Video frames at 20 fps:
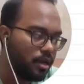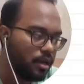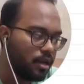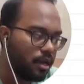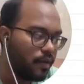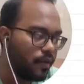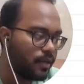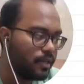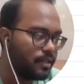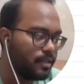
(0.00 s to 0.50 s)

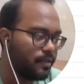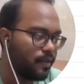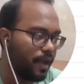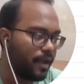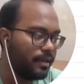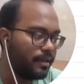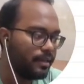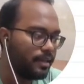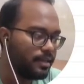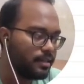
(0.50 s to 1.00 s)
Now at the
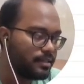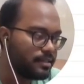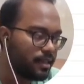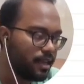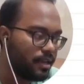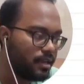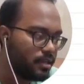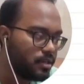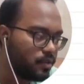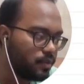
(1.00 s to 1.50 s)
right hand
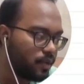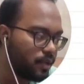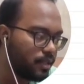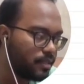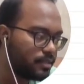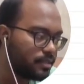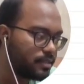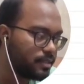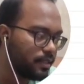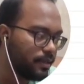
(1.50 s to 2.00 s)
side you
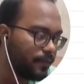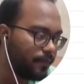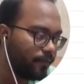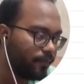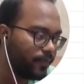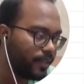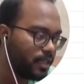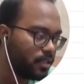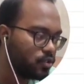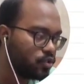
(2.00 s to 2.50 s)
can see
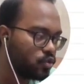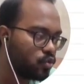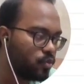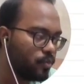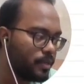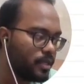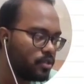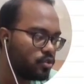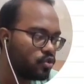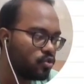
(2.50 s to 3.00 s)
that
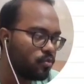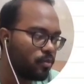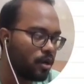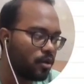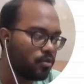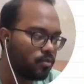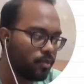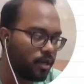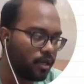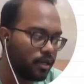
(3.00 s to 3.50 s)
zoom in zoom
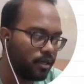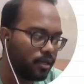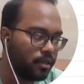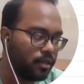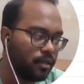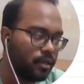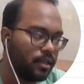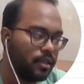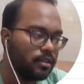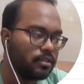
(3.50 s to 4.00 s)
out
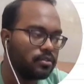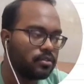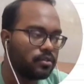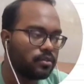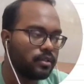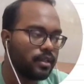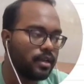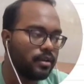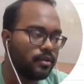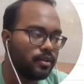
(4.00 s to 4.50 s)
button,
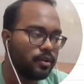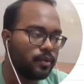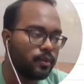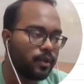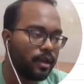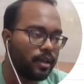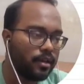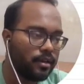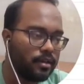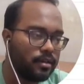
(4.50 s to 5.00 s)
so that you
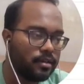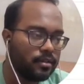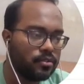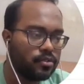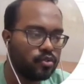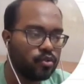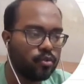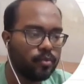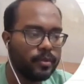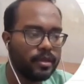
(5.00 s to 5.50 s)
can
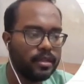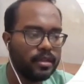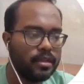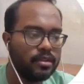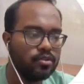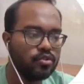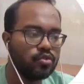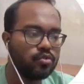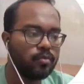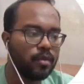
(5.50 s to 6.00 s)
zoom in
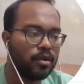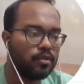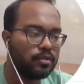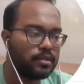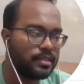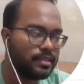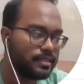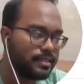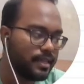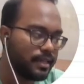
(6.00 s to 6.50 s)
and zoom
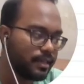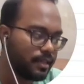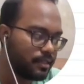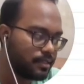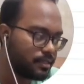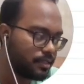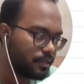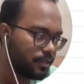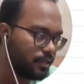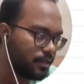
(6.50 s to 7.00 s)
out this
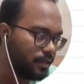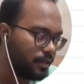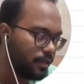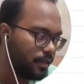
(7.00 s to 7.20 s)
data set.